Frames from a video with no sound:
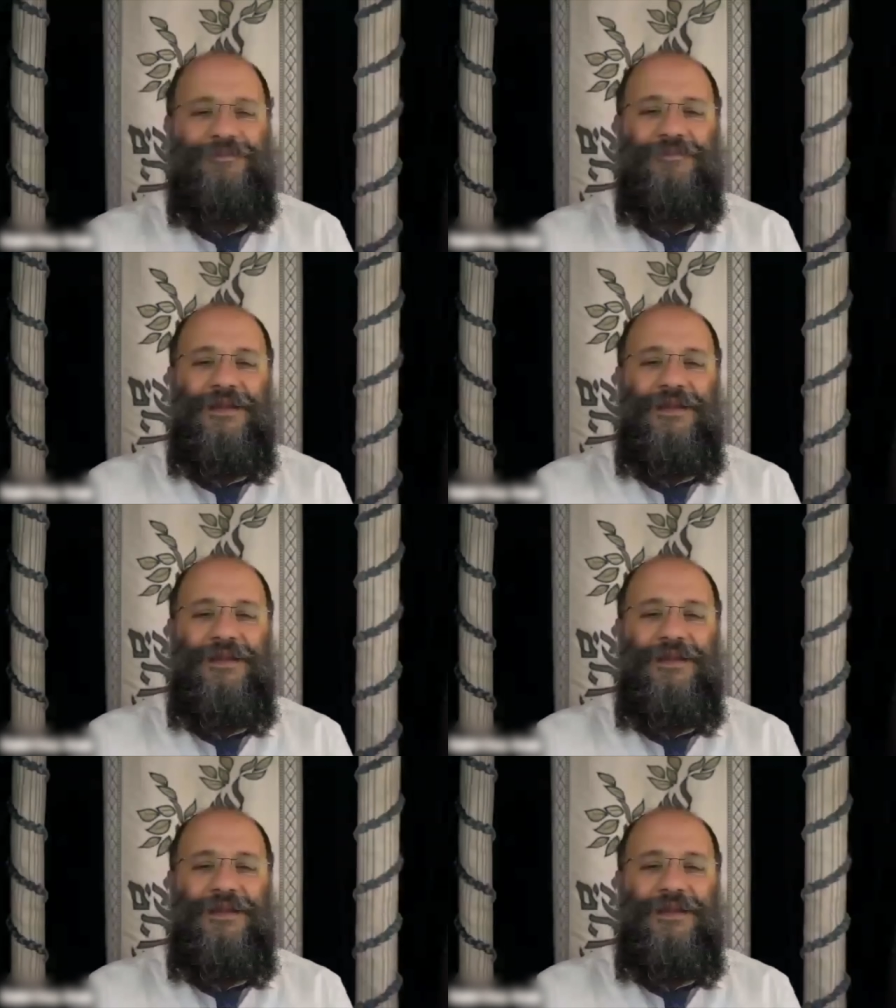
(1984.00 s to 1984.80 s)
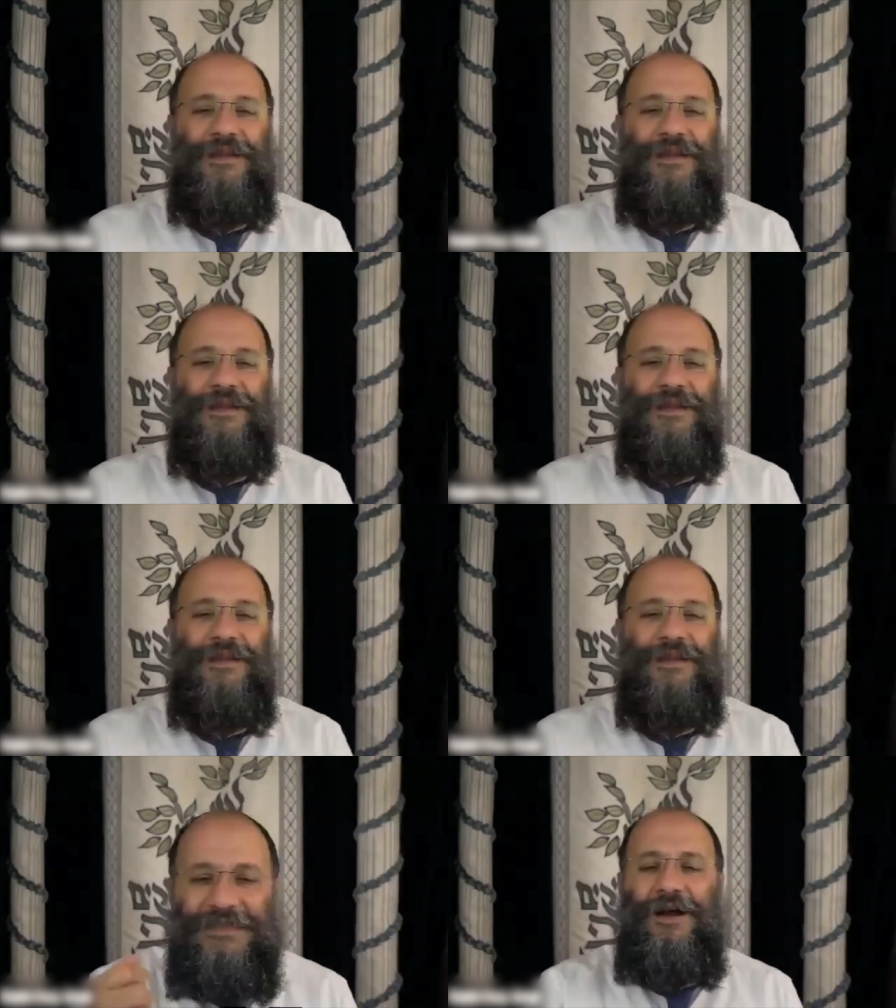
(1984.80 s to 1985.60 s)
He puts it in his
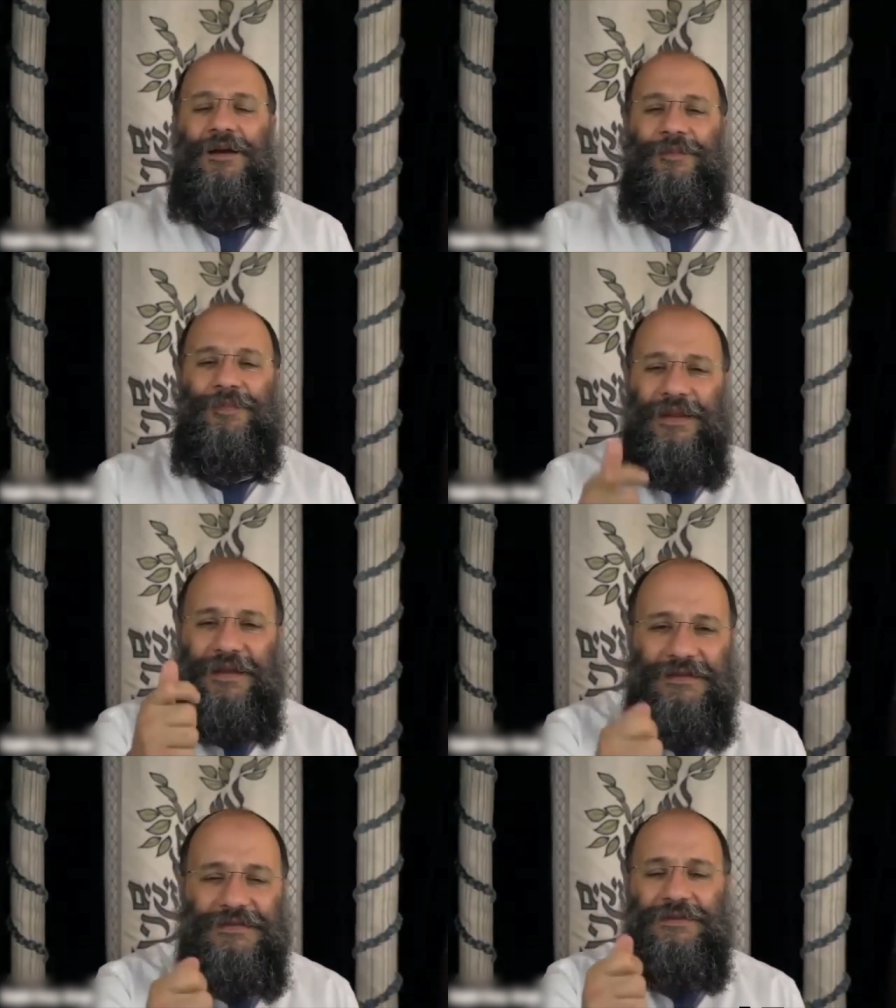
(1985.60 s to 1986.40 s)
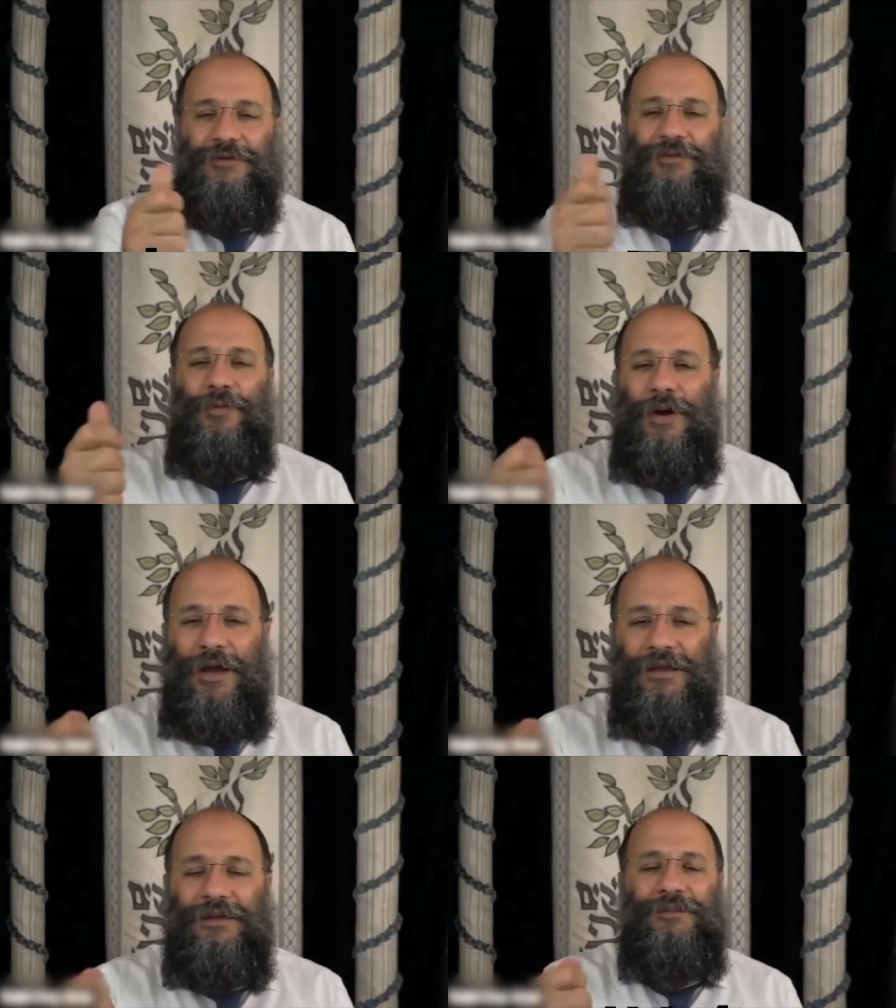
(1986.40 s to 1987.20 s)
car, plays,
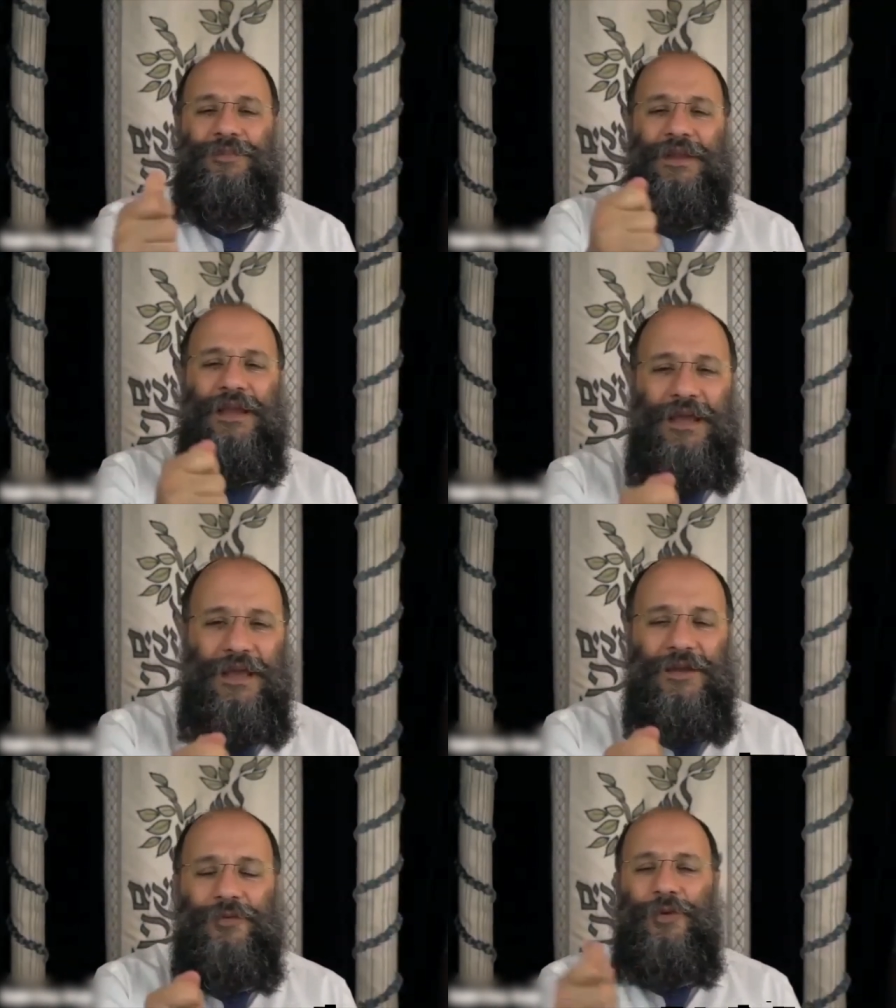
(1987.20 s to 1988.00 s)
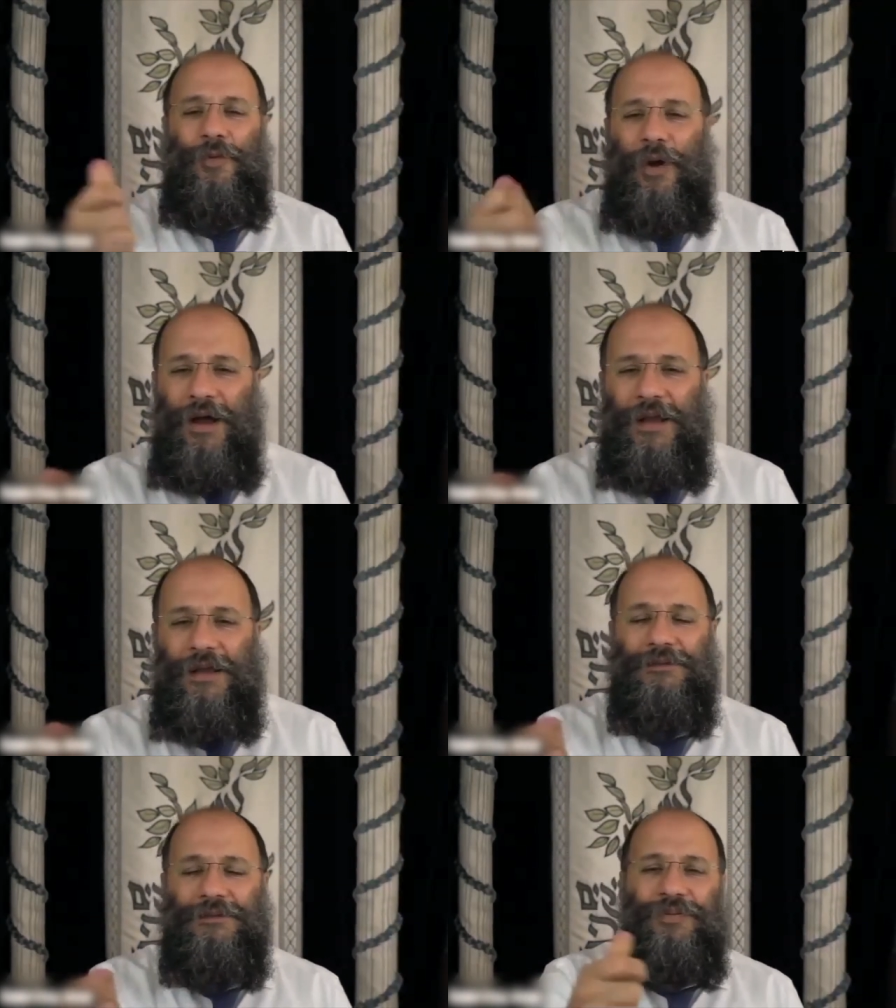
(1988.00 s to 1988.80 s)
rewind, play, rewind,